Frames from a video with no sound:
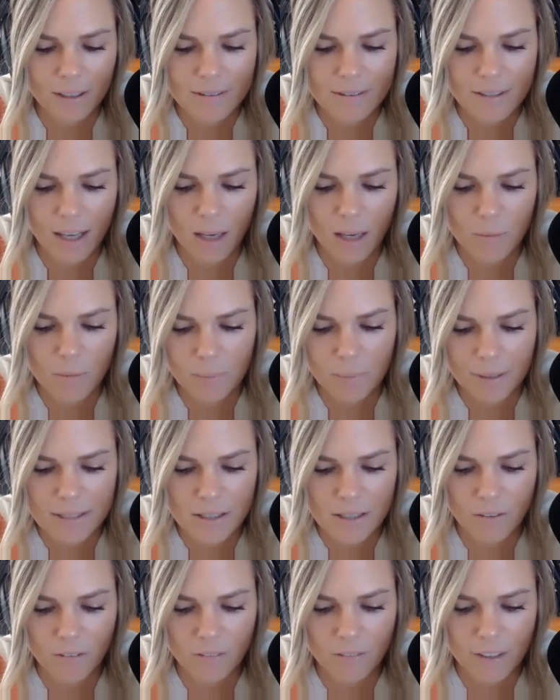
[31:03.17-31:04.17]
this game with
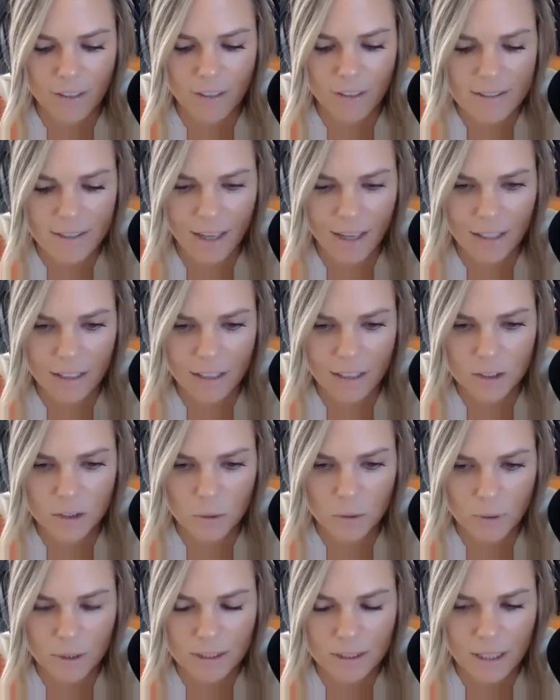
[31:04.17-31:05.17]
myself of like sliding
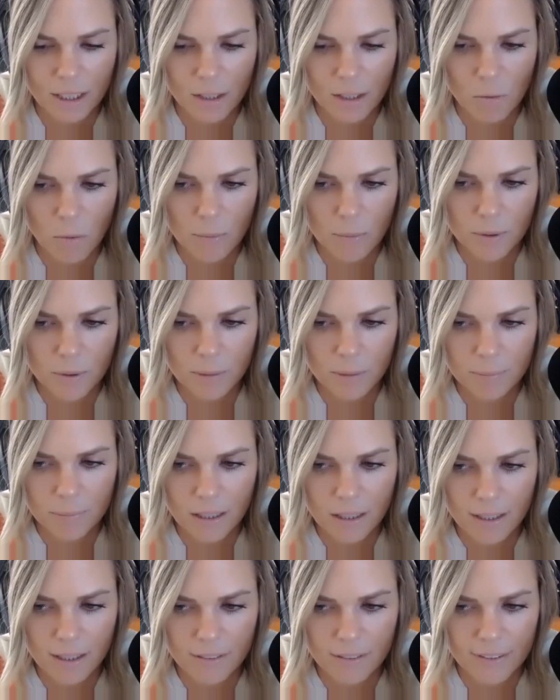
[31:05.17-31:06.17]
doors. Like what would it be
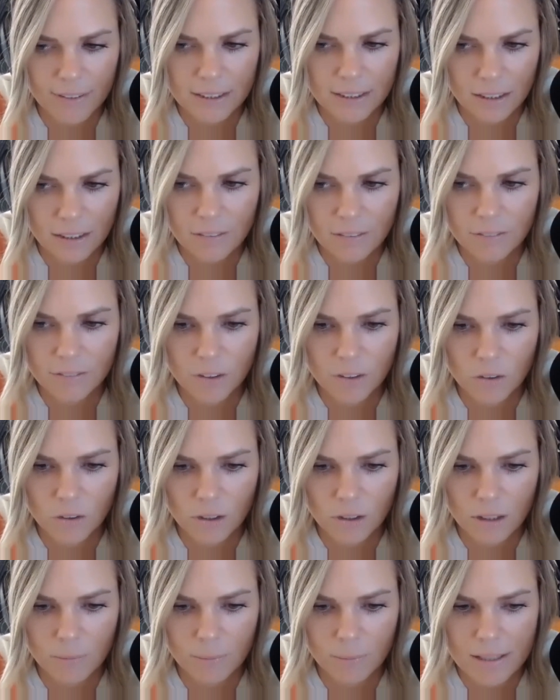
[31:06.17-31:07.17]
like if I didn't feel
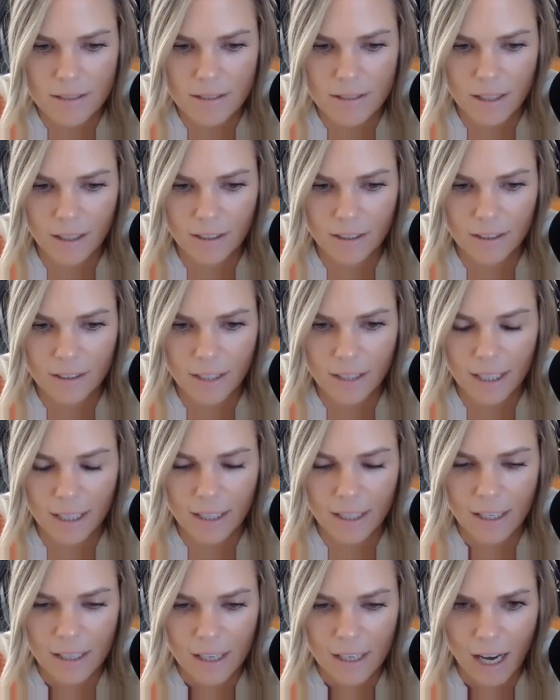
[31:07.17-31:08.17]
good in my skin? And like
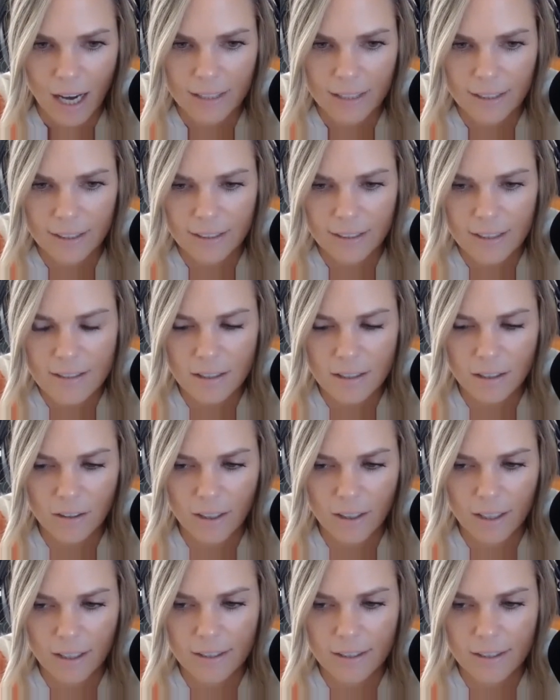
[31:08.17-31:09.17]
I get these little
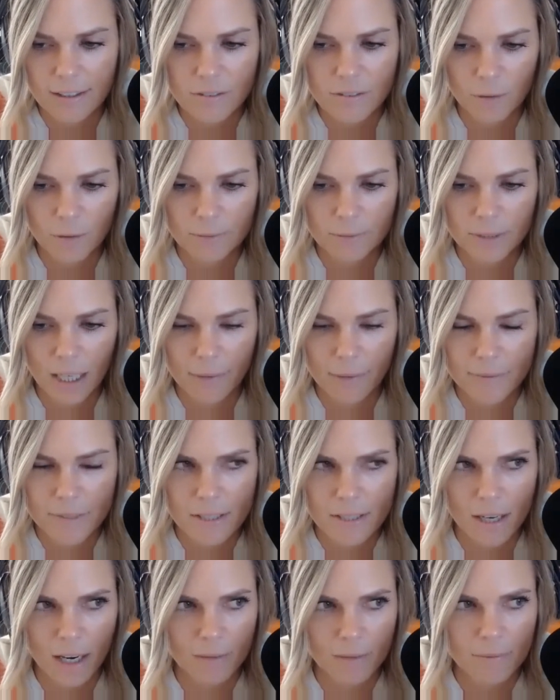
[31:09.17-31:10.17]
hits from time to
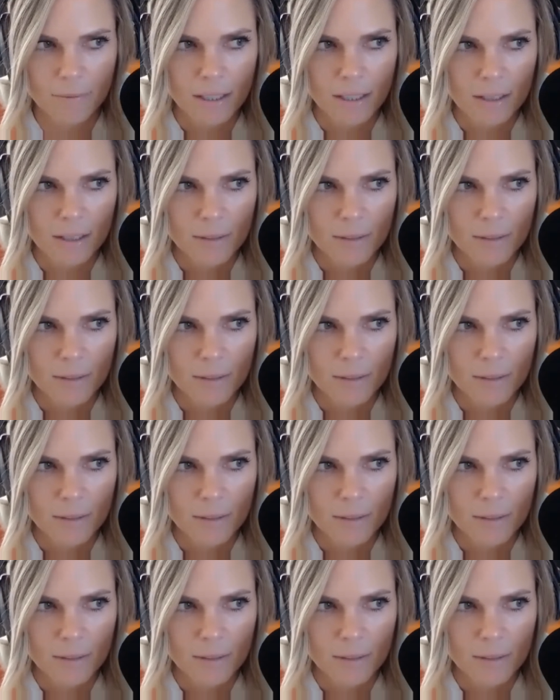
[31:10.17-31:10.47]
time.